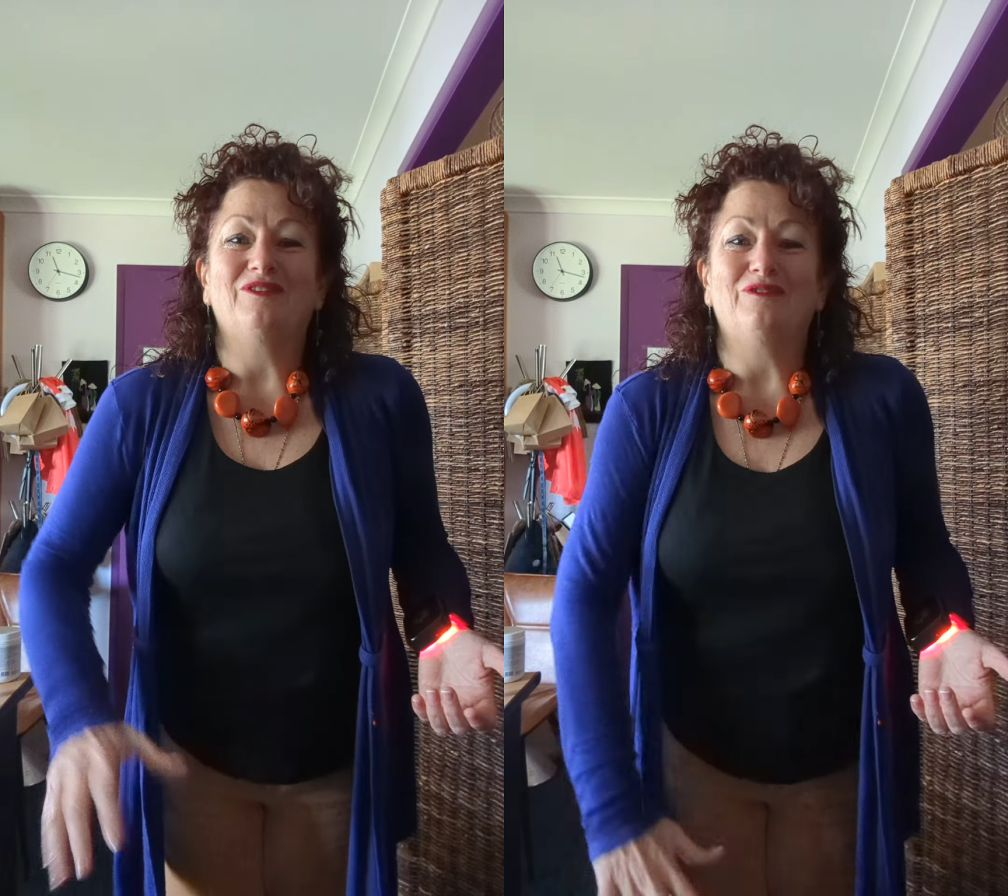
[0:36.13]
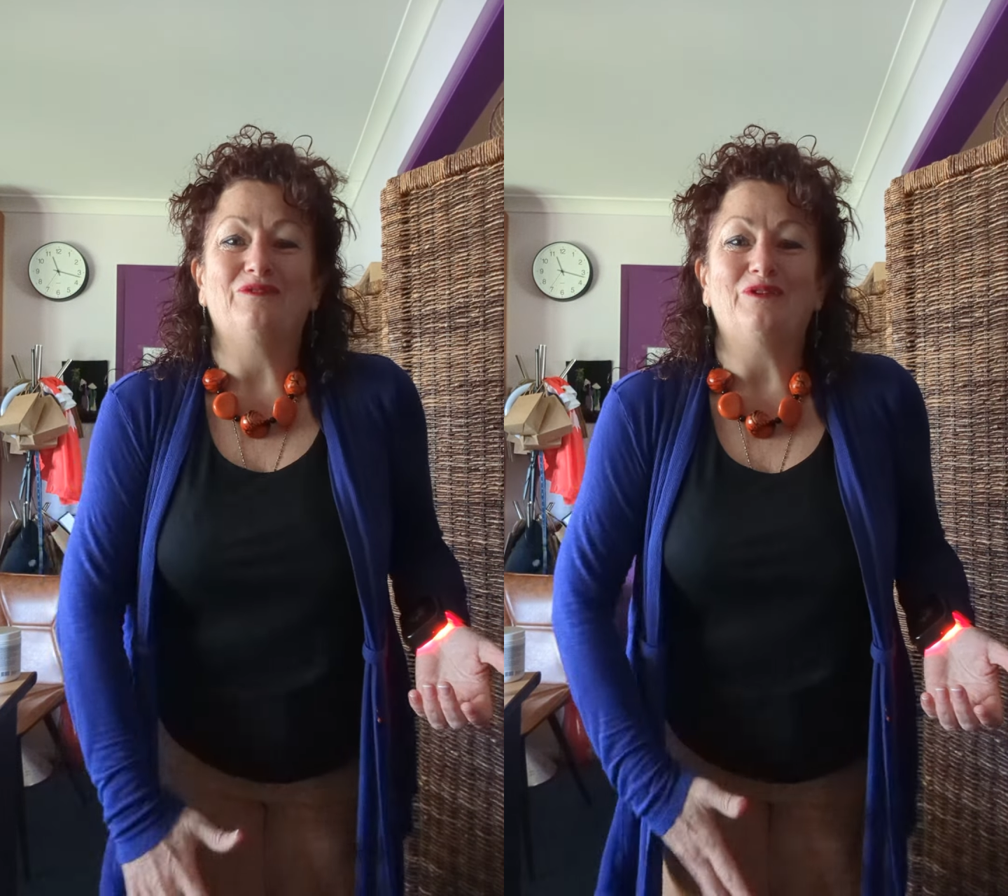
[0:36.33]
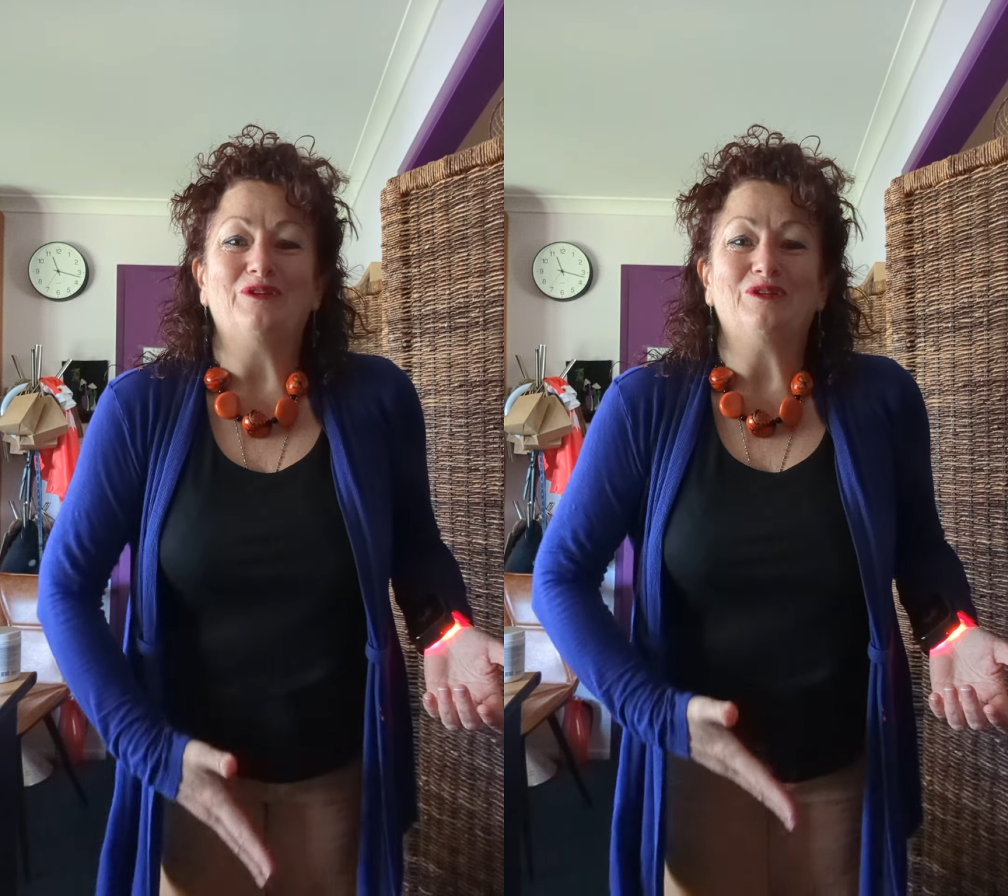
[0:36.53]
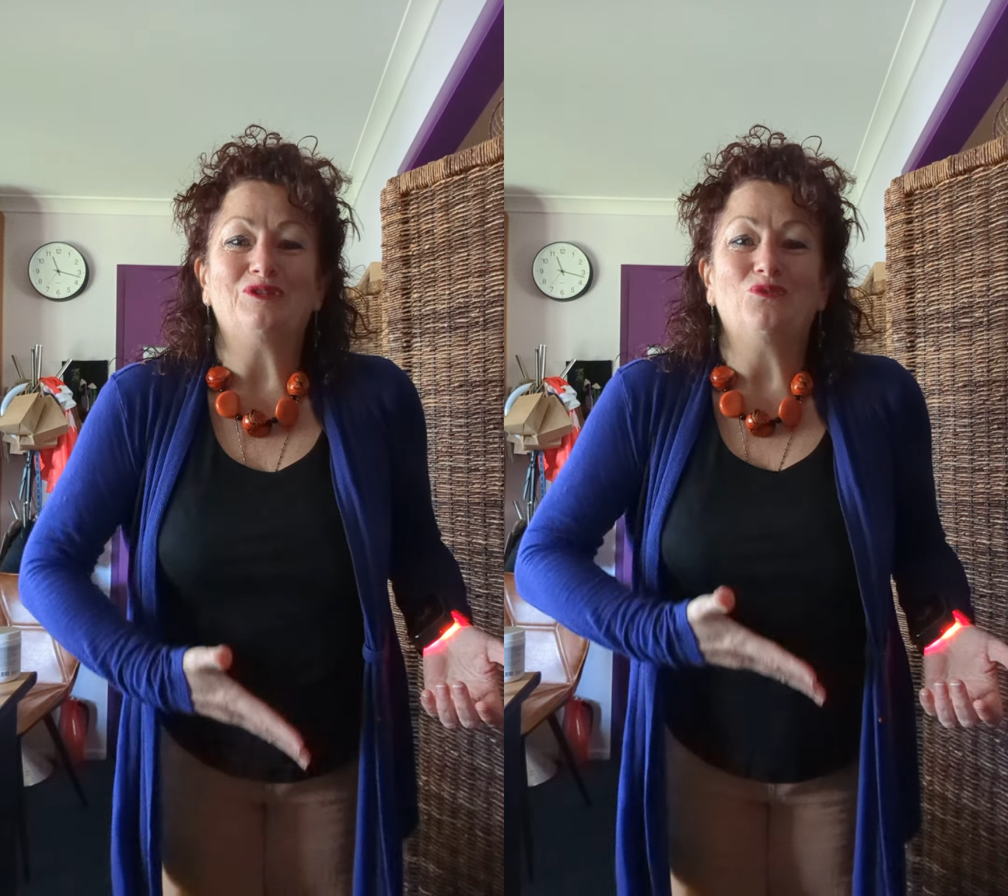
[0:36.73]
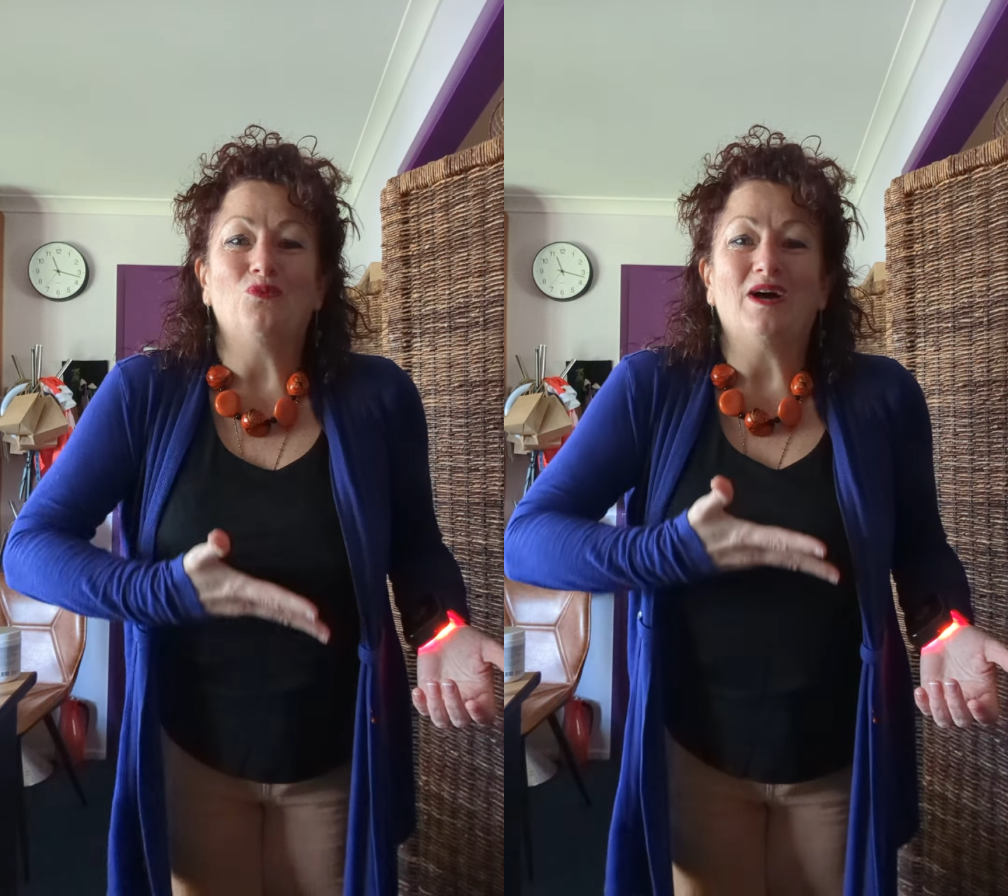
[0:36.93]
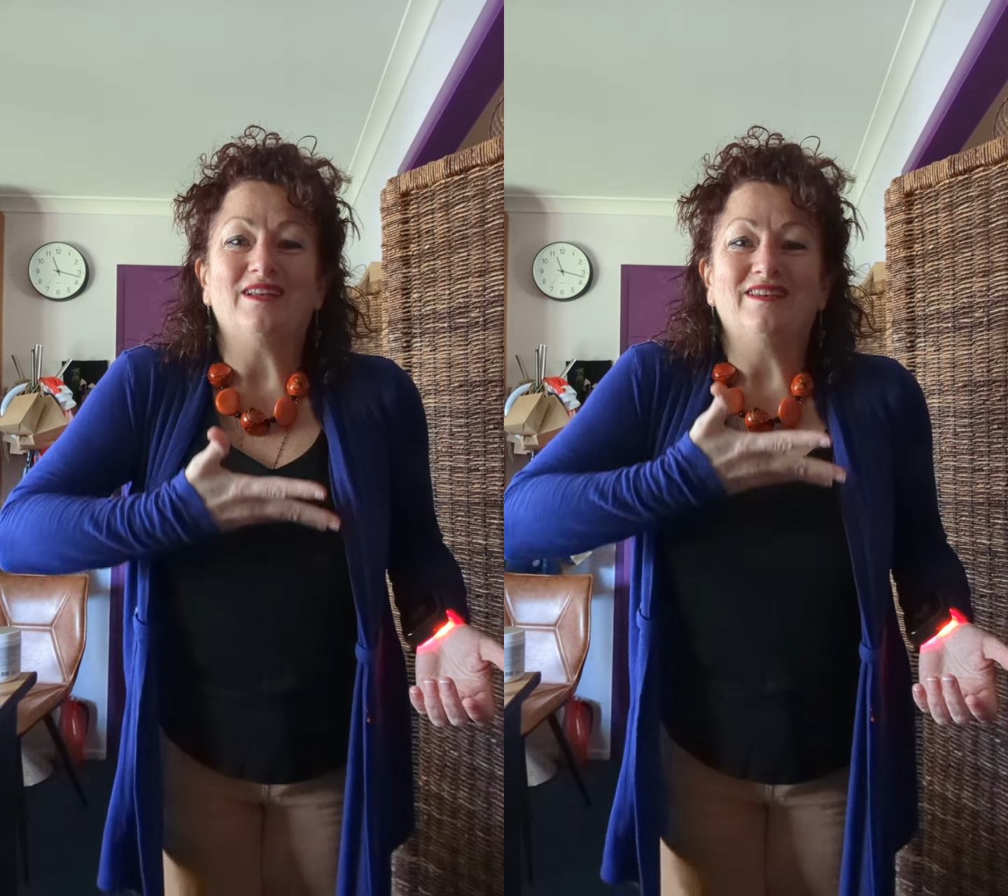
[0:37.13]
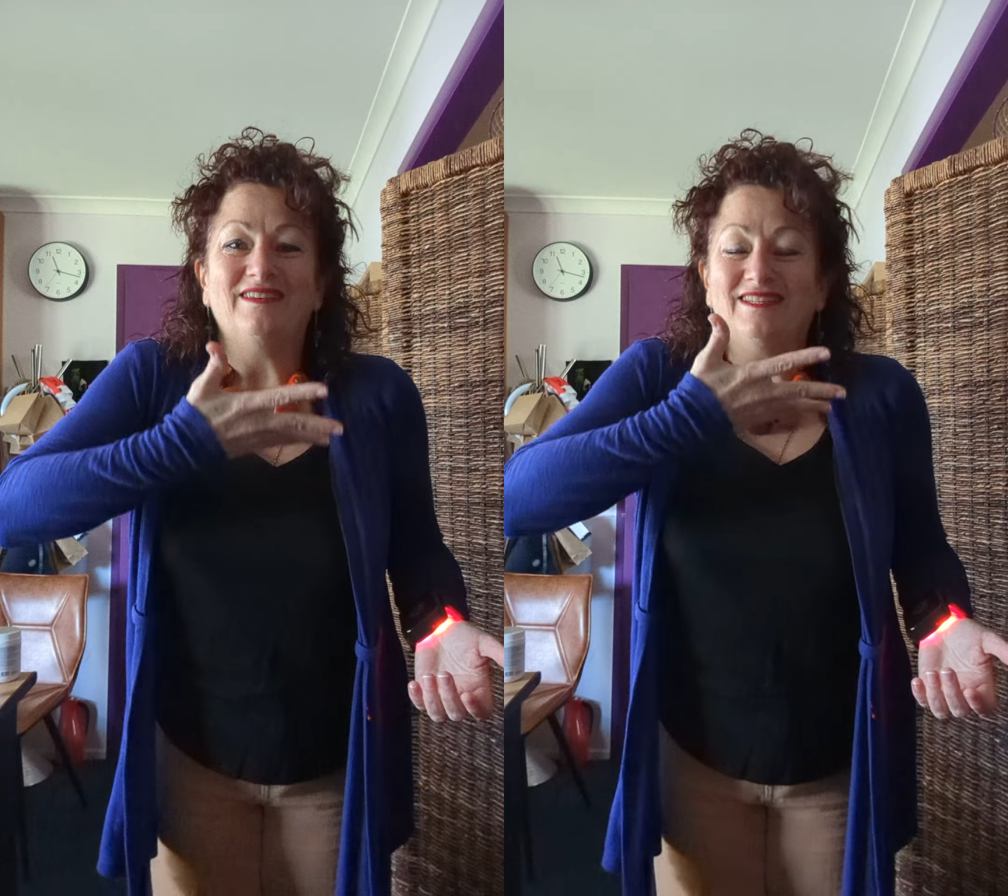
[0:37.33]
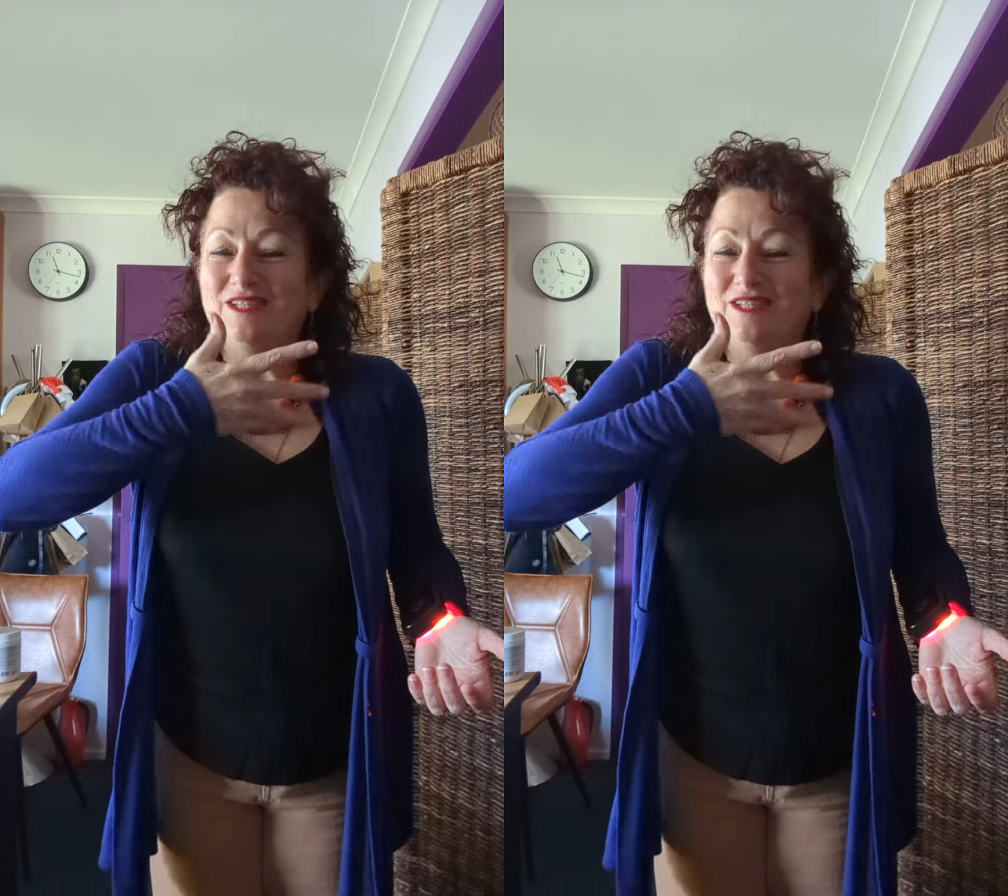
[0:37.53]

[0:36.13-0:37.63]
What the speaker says: the first one